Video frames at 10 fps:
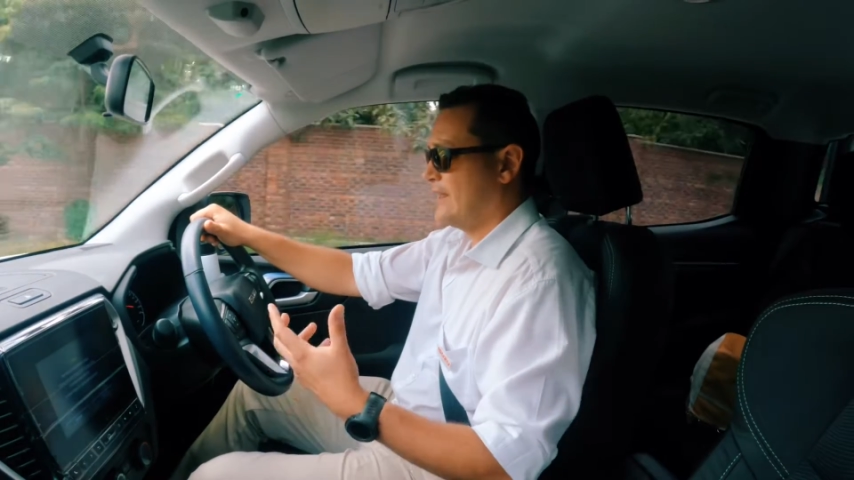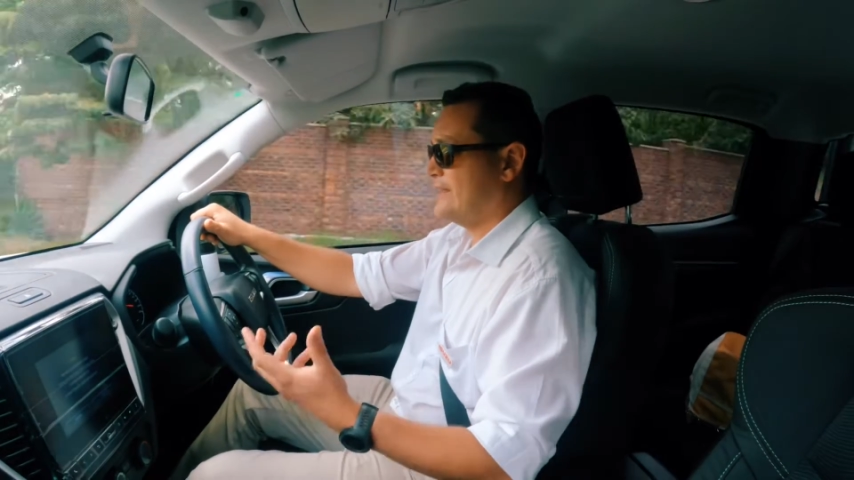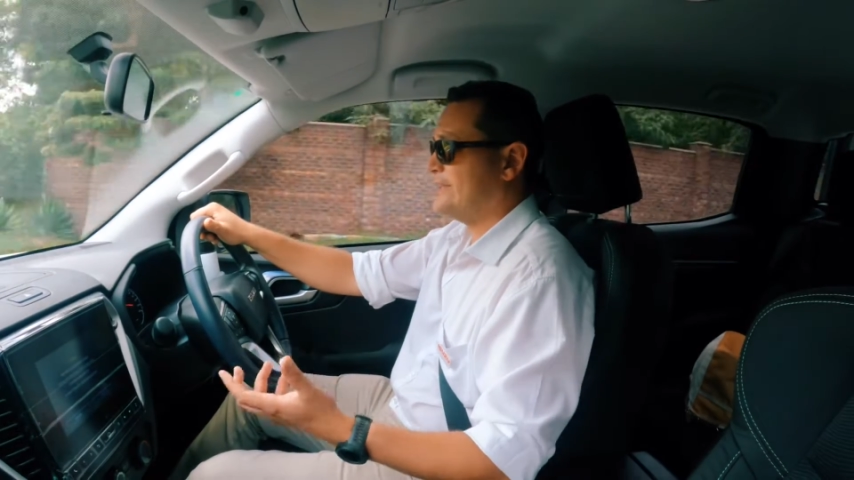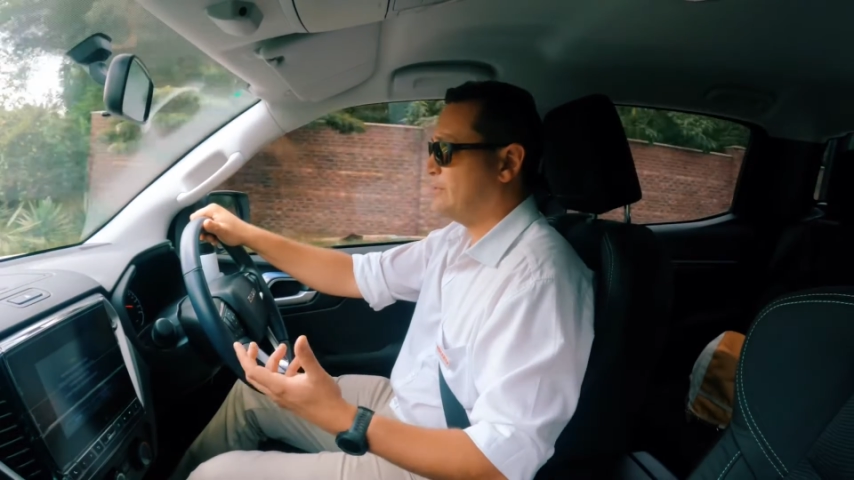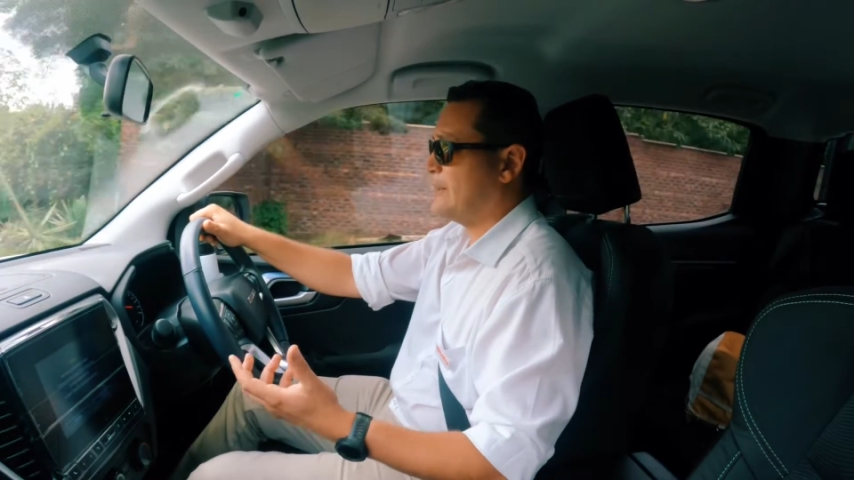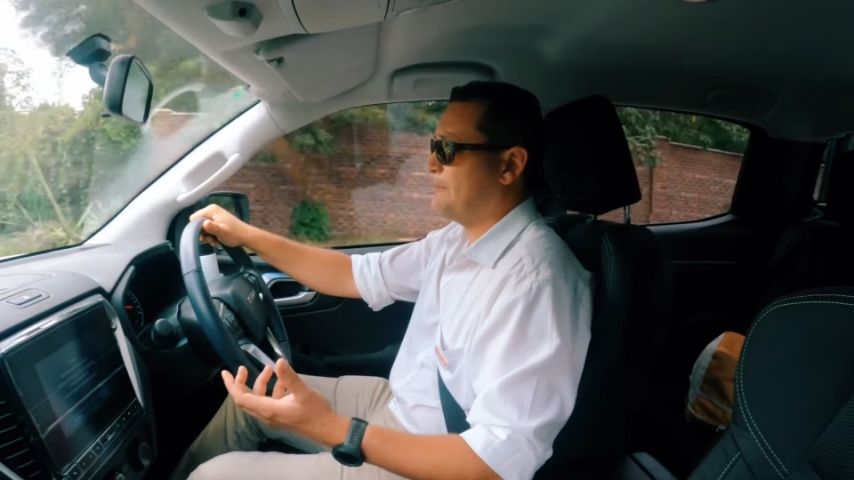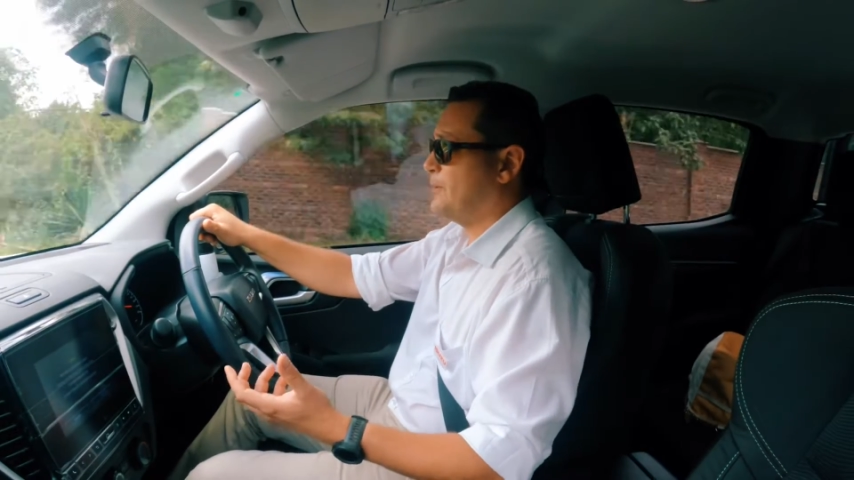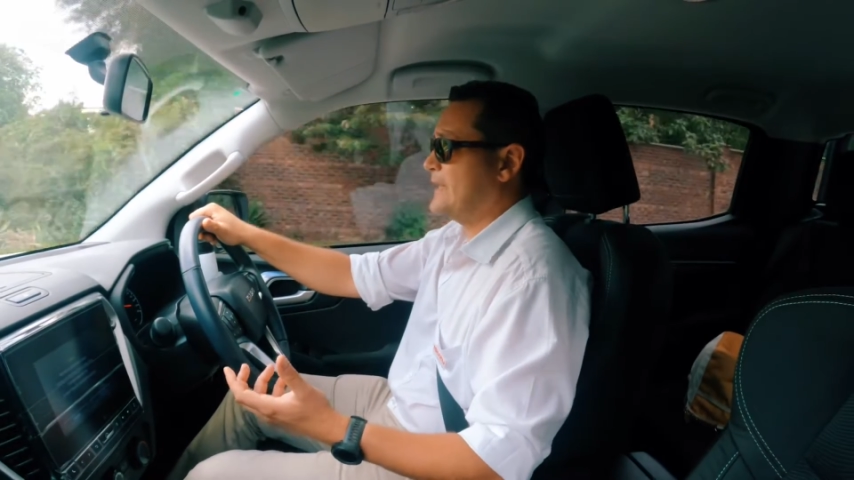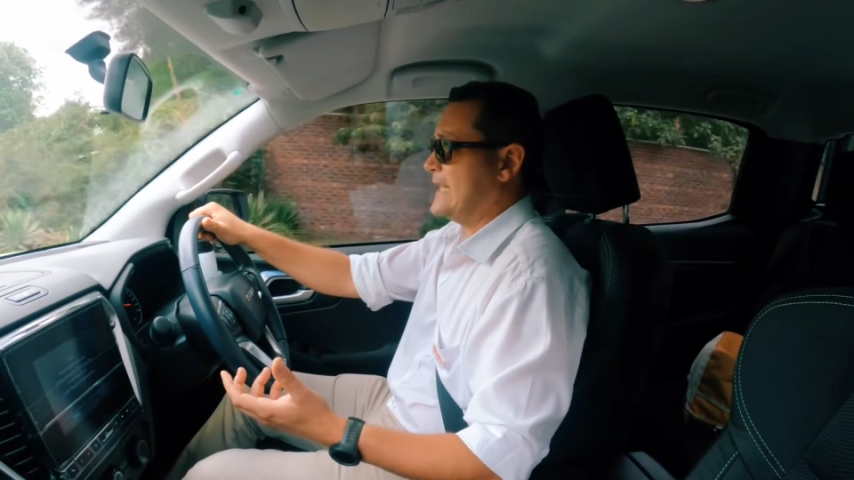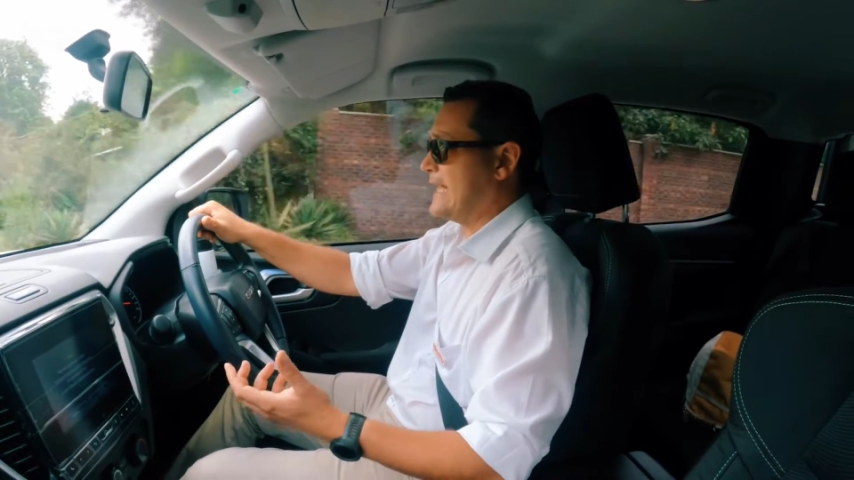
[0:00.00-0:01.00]
This
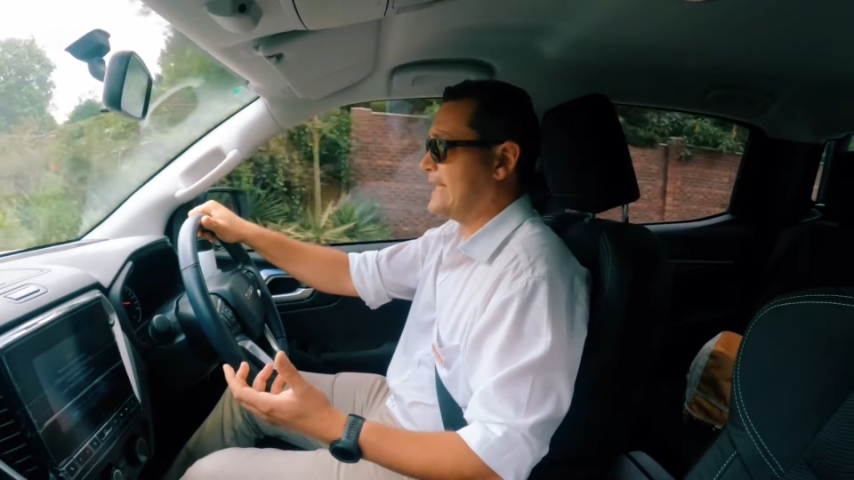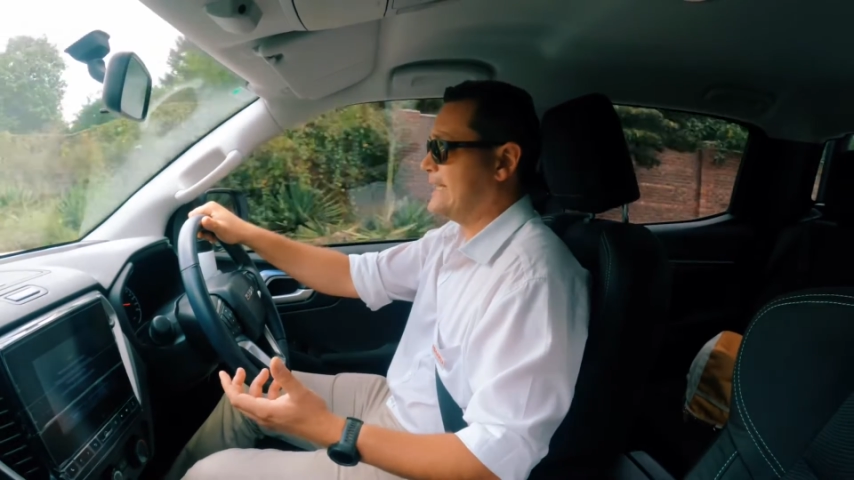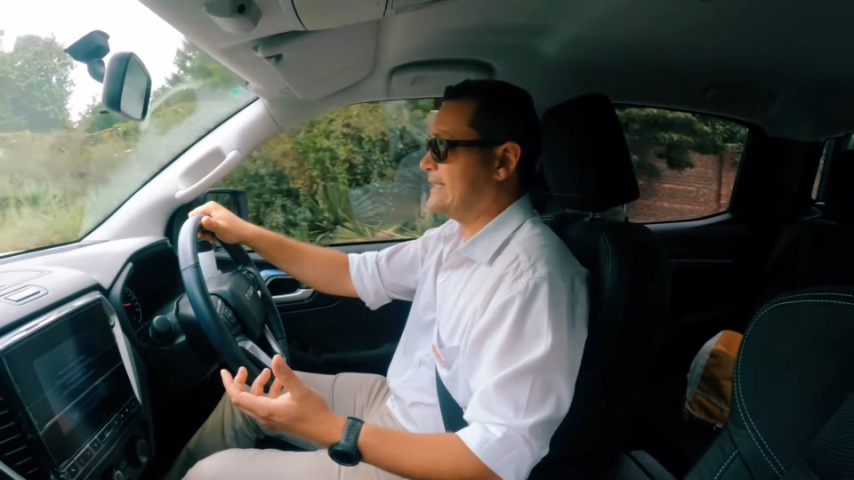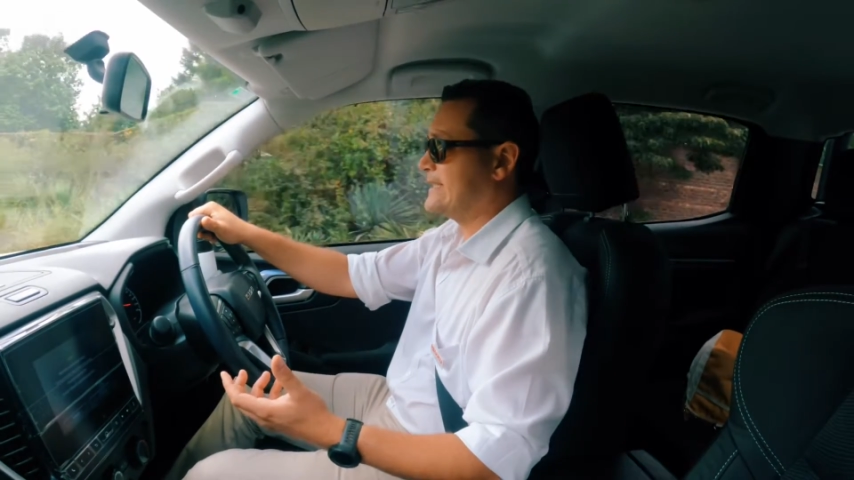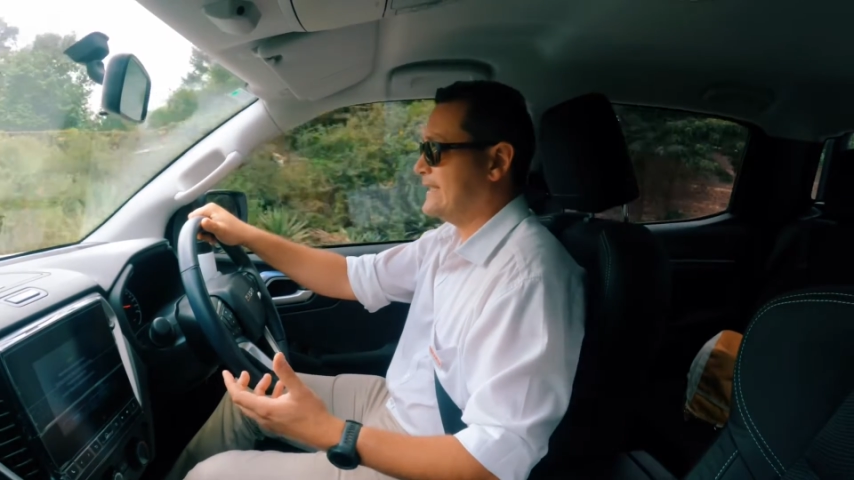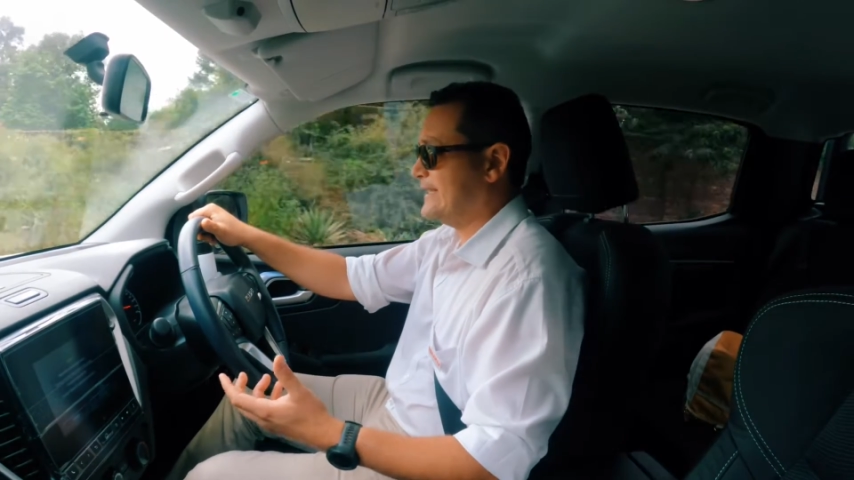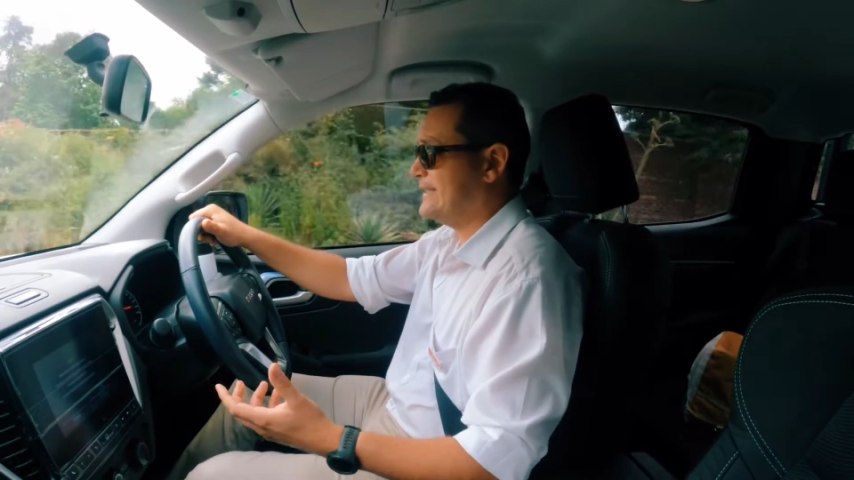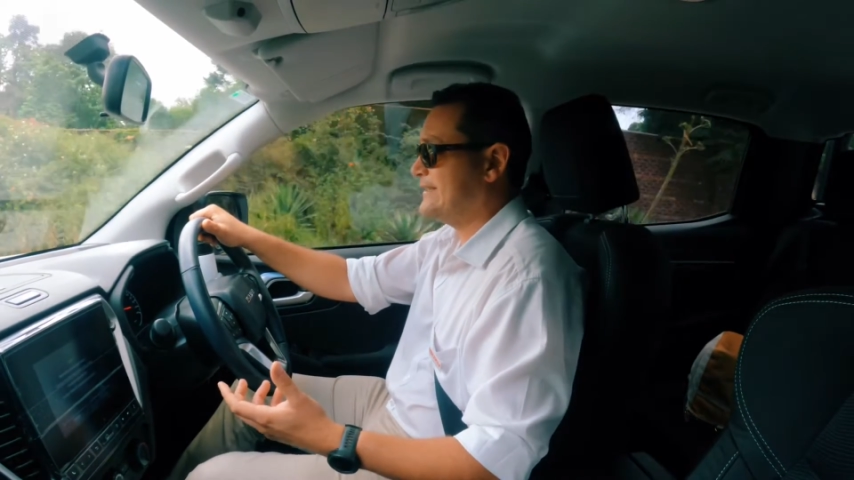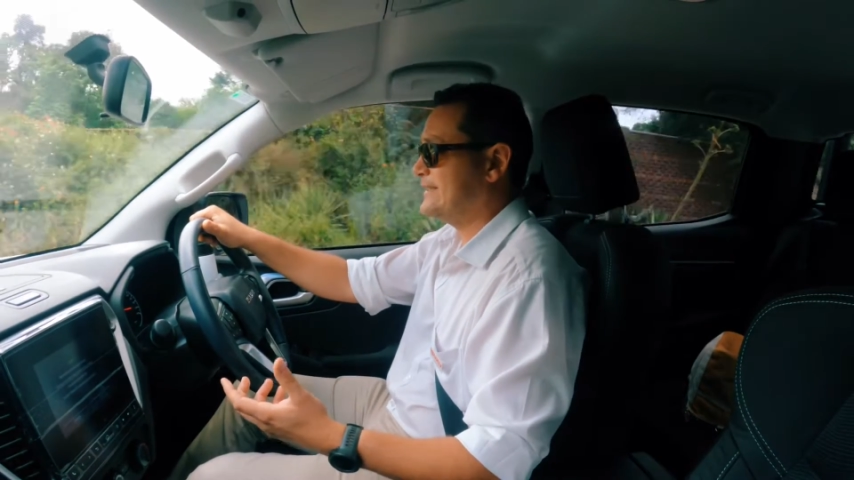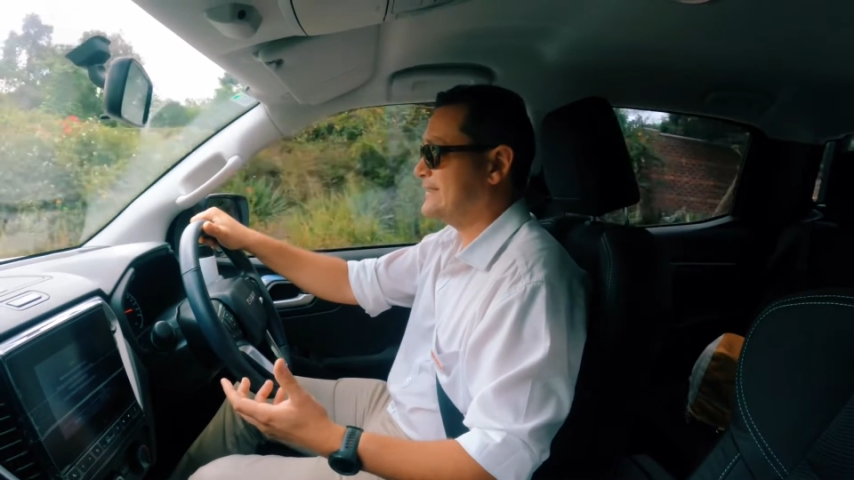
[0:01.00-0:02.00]
1.9 litre
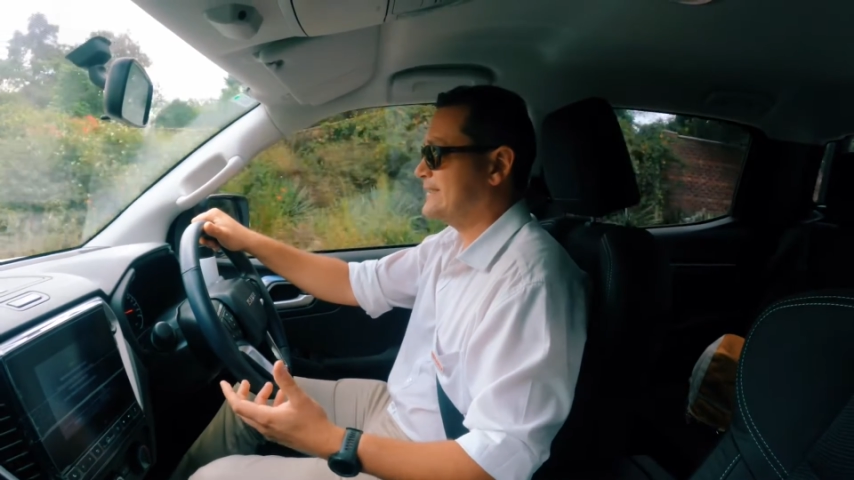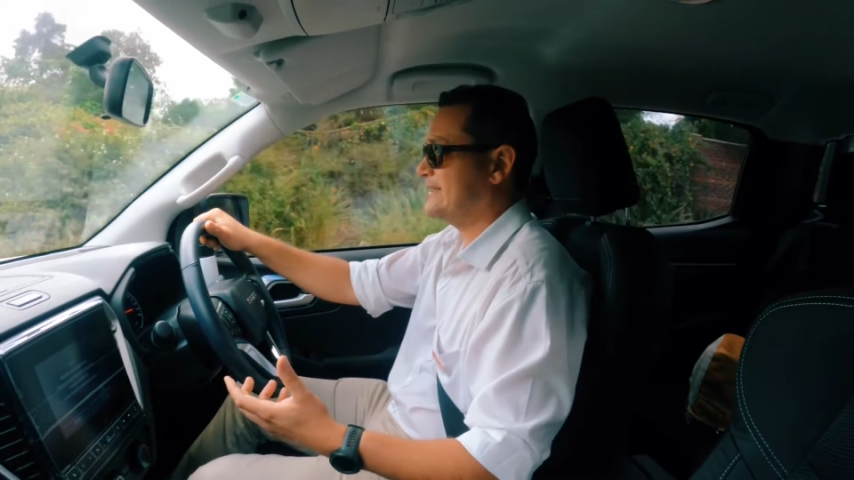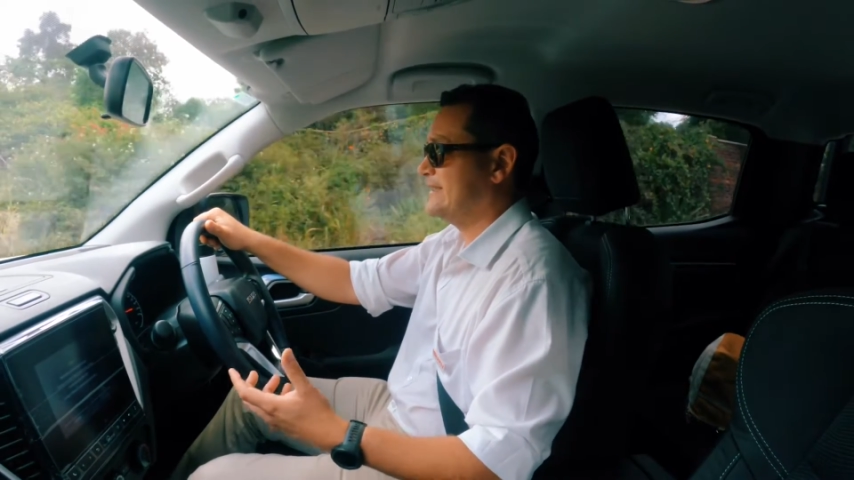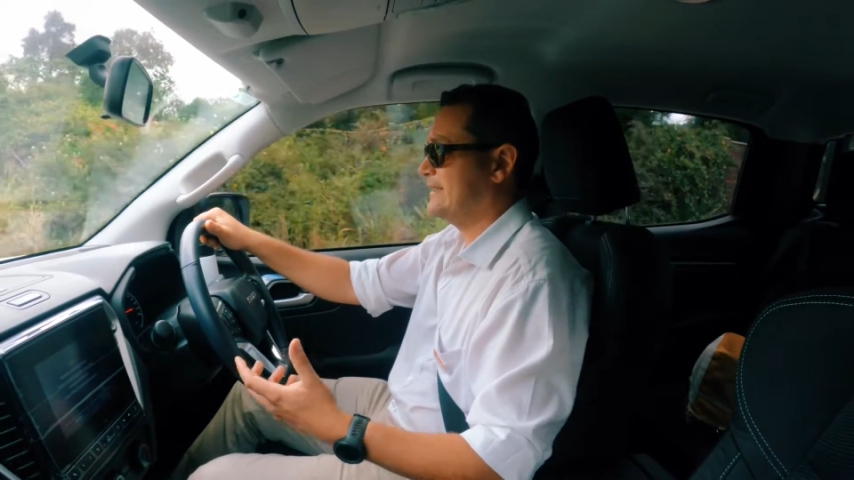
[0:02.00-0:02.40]
is